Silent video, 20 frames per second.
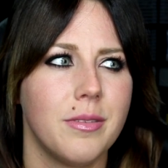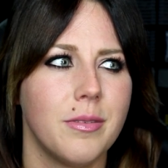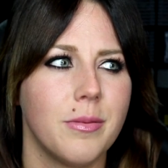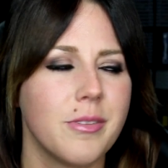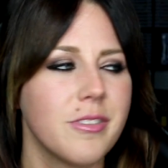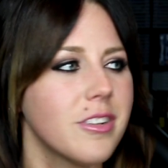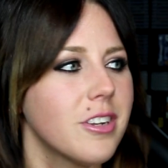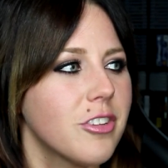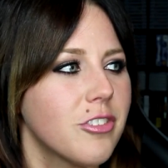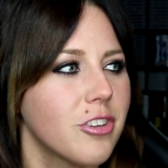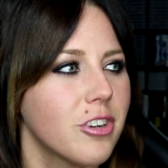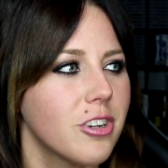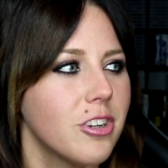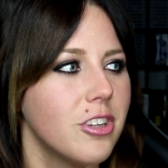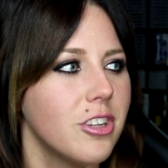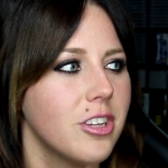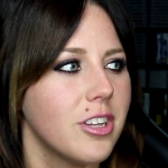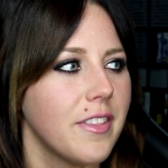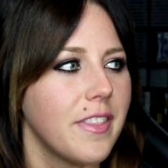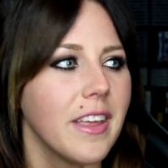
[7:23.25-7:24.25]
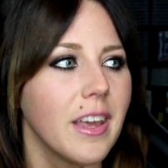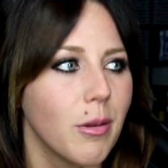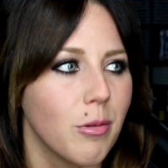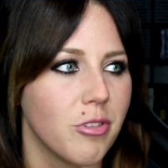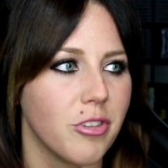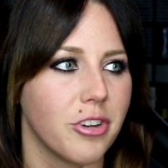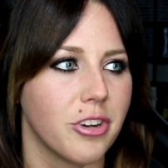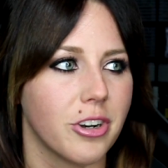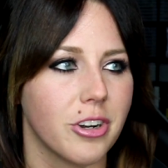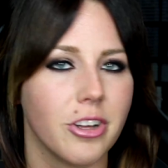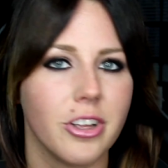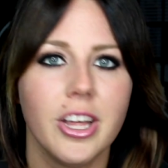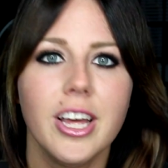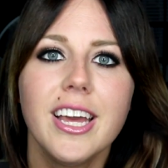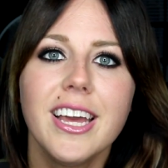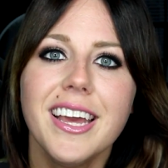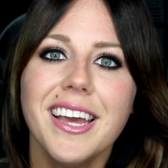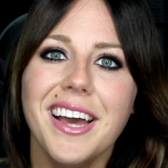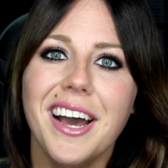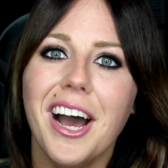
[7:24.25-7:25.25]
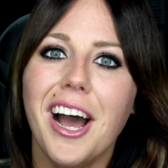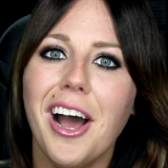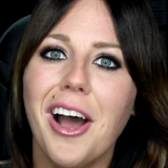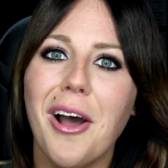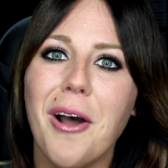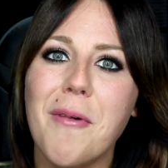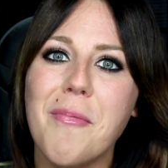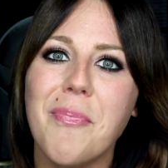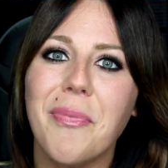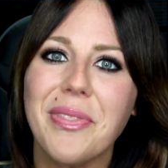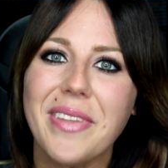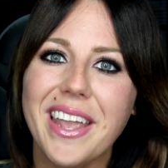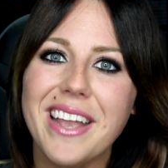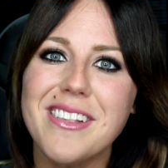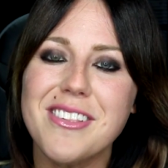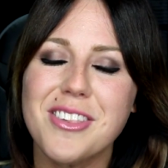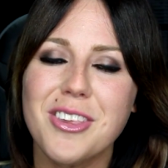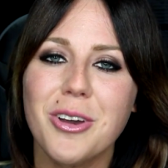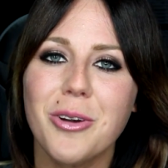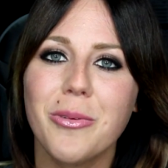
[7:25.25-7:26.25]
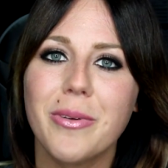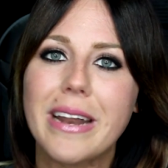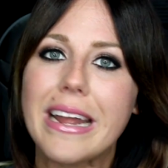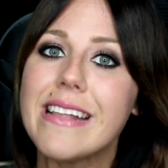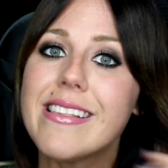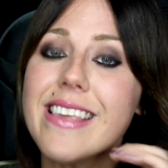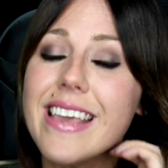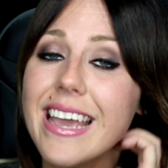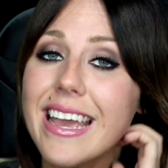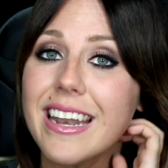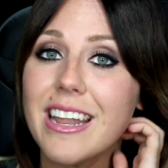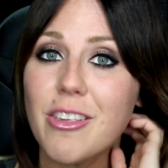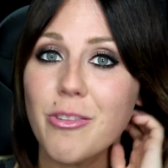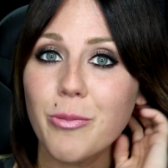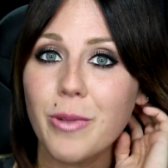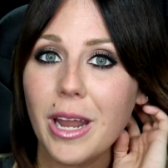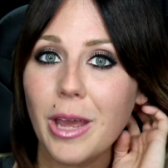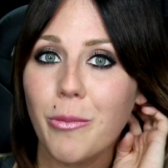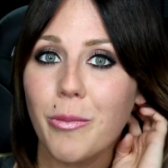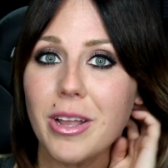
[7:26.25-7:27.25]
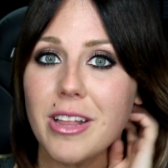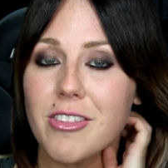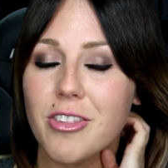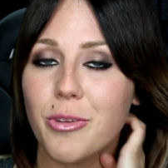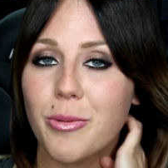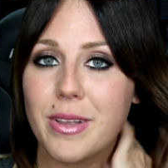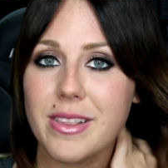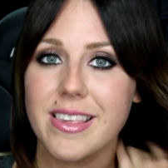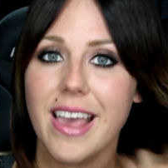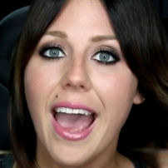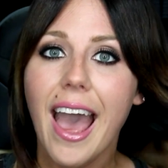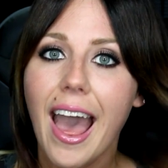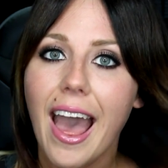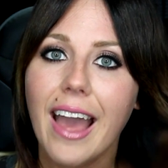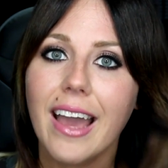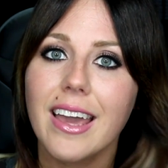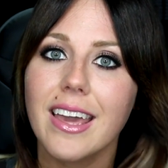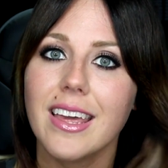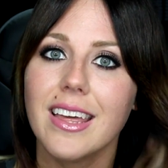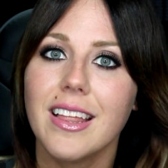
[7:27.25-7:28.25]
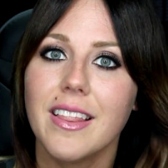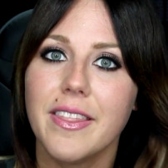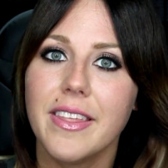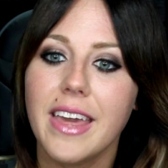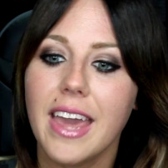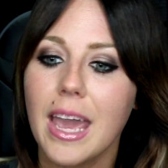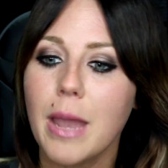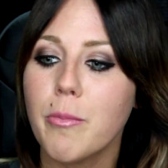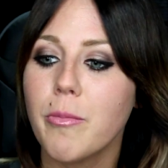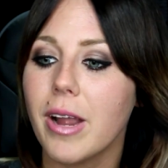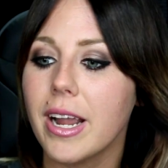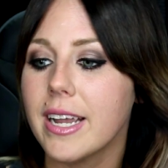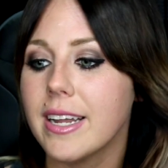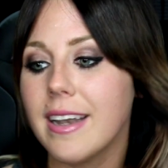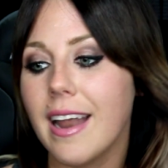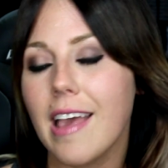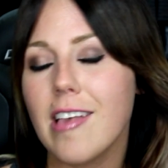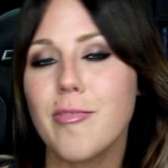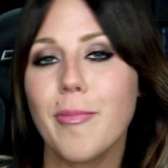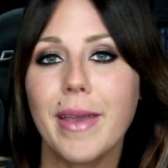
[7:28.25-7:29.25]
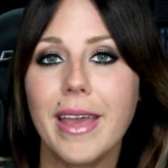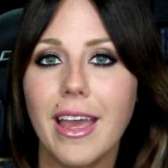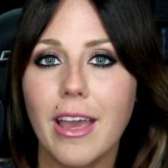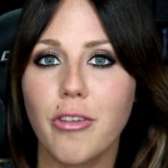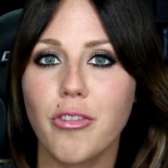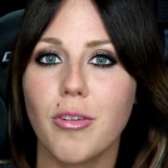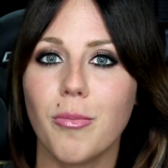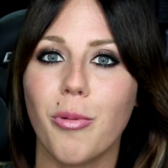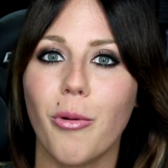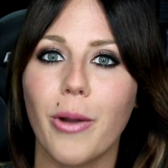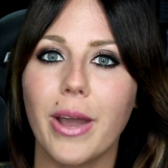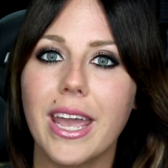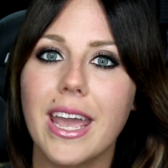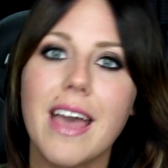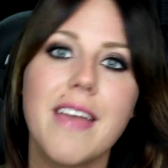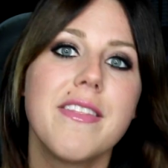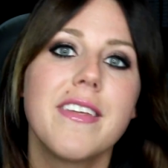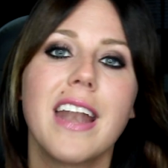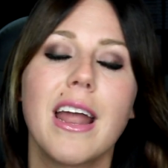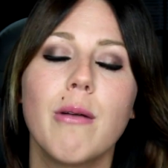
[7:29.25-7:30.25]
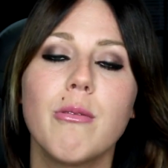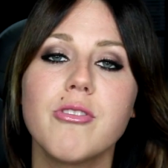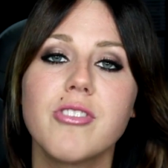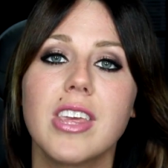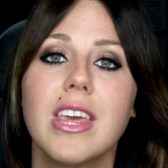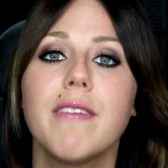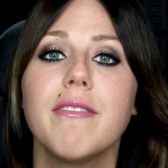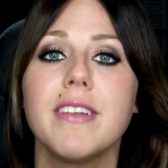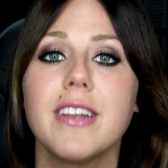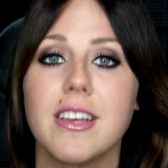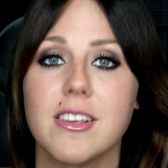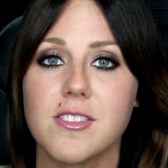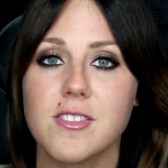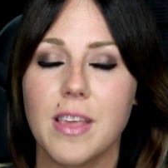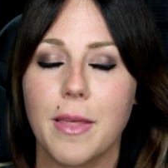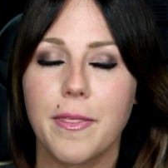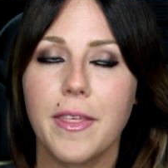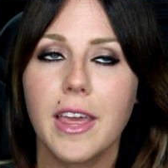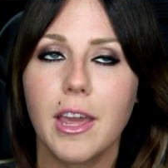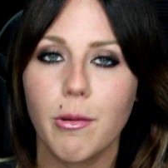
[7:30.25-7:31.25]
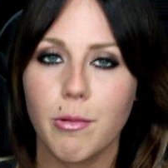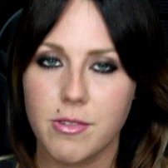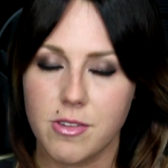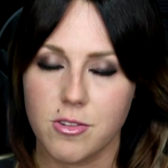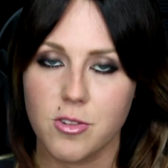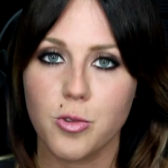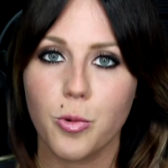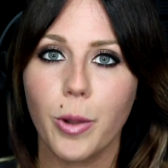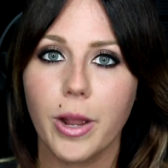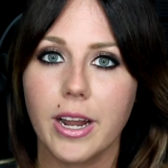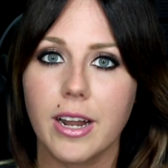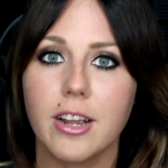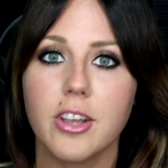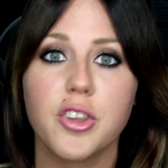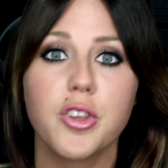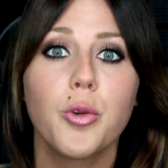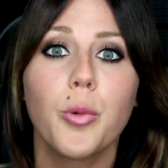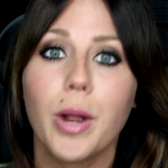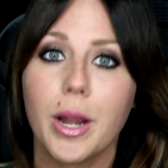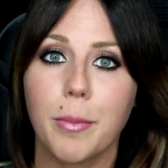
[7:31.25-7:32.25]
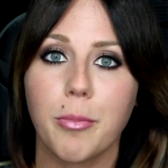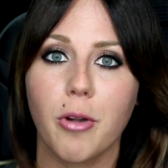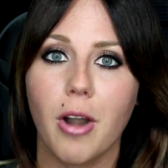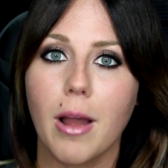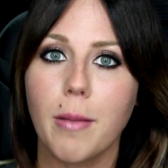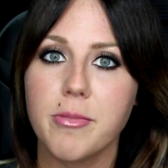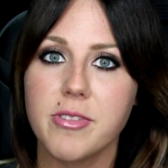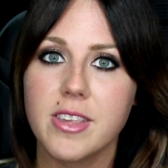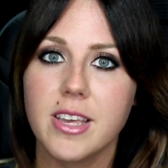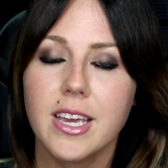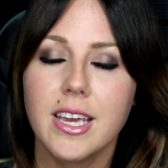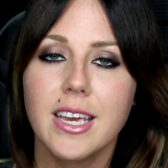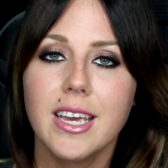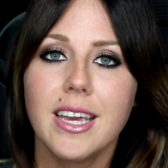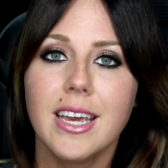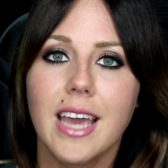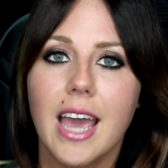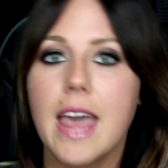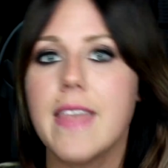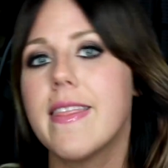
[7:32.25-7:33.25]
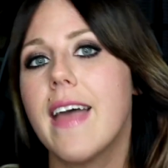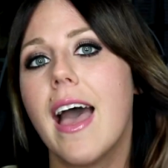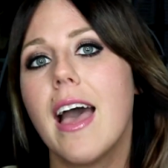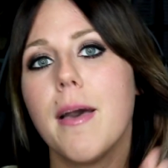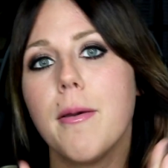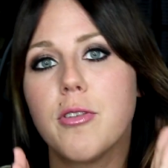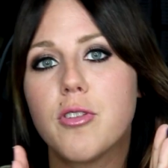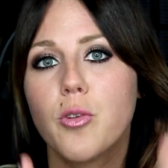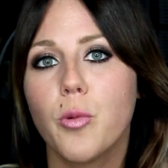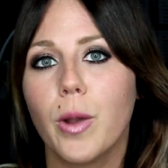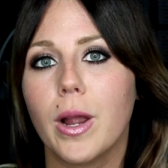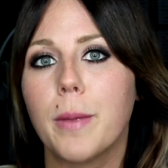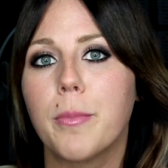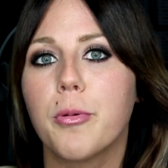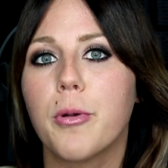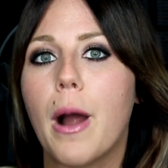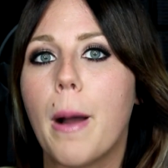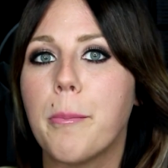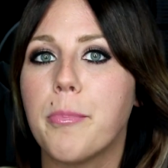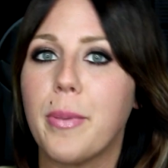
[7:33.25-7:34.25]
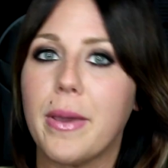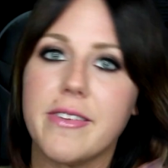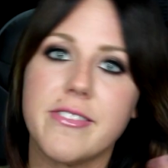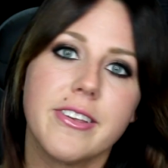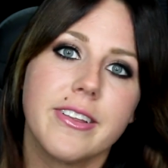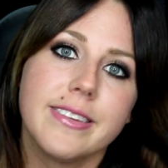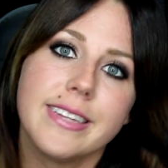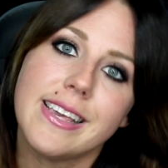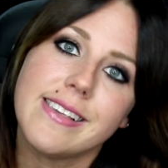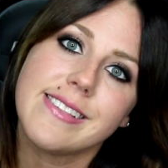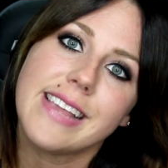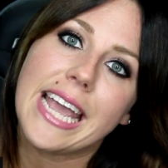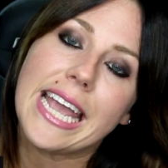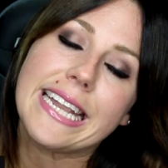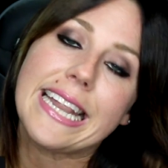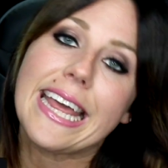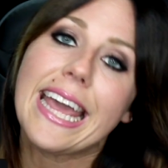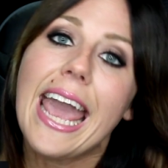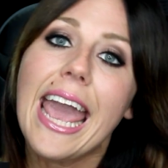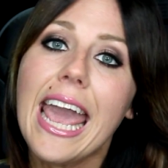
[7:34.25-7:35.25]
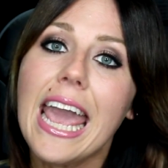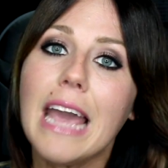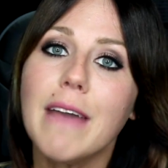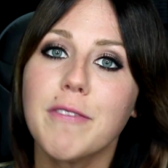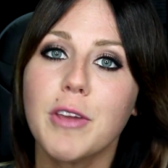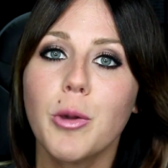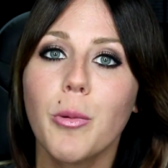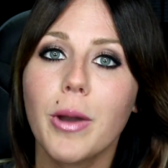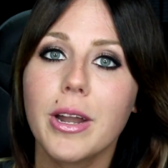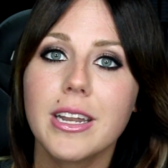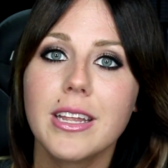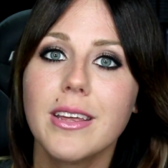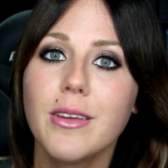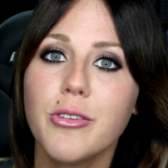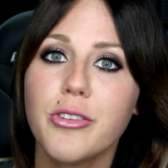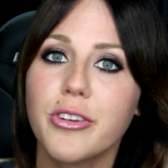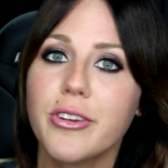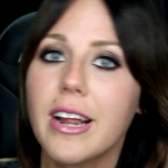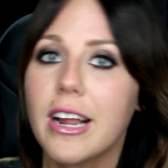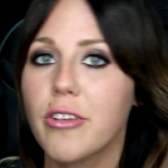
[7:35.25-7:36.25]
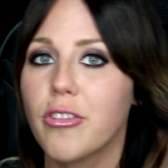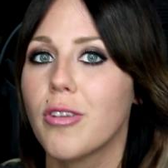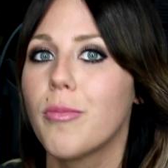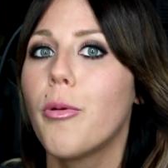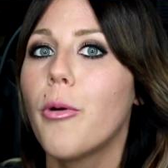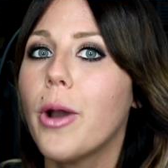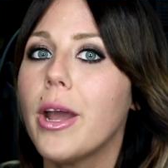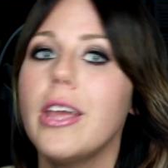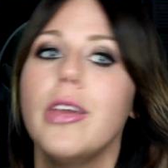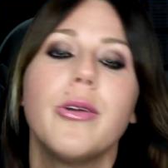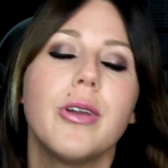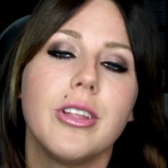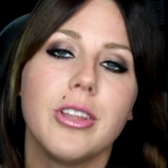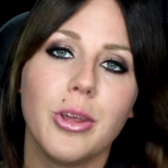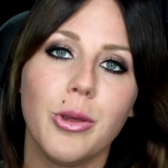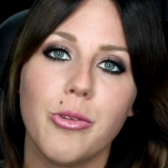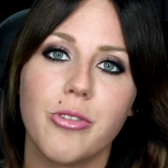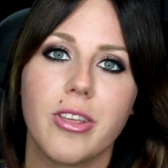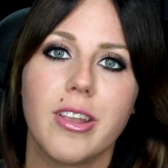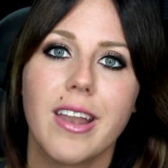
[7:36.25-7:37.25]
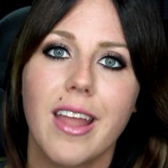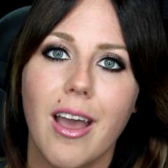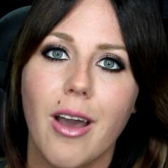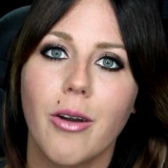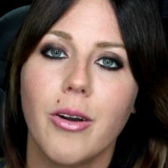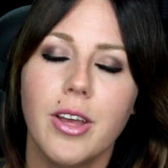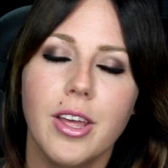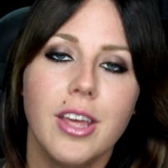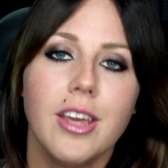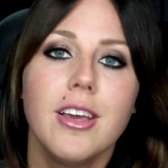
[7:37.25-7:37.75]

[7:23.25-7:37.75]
Was it a turtle? I think it was a turtle. And so what I did is when I went to attack, the game recognized my extra point, and then I was given I think it was a square prompt. And that square prompt basically is saying like, hey, if you want to use your extra point, you can use it now.